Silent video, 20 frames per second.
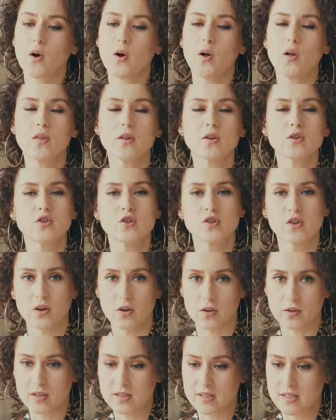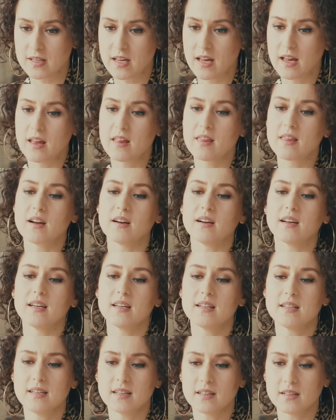all the jerks their
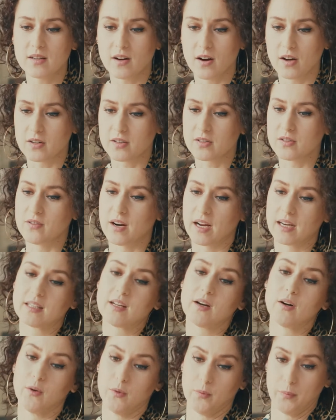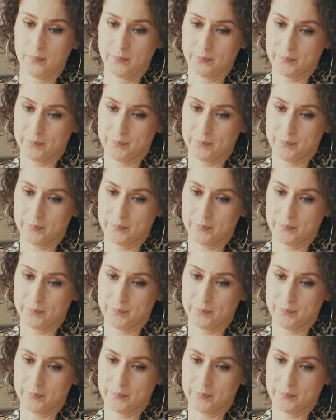idiot daughter dragged home.